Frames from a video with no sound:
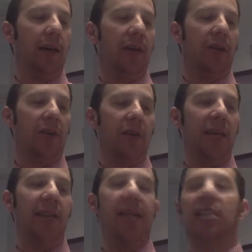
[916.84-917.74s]
there to
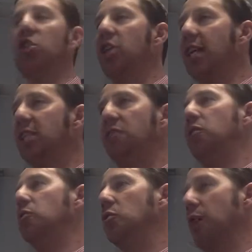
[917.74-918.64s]
be the exchange of
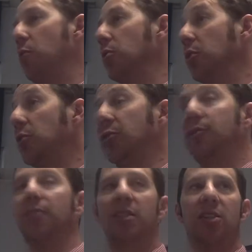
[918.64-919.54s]
views without
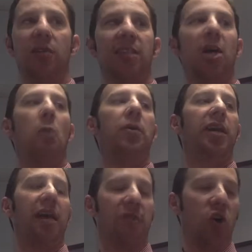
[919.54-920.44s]
ridicule. And so he's helping
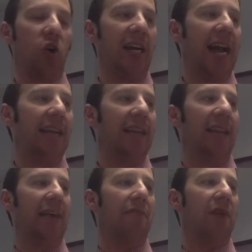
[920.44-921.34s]
kind of create
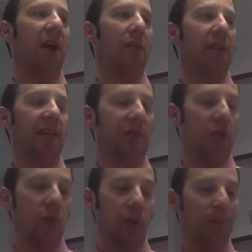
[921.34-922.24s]
that environment, if
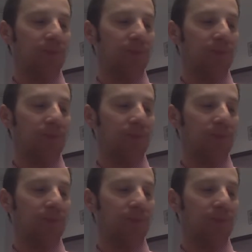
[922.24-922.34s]
you will.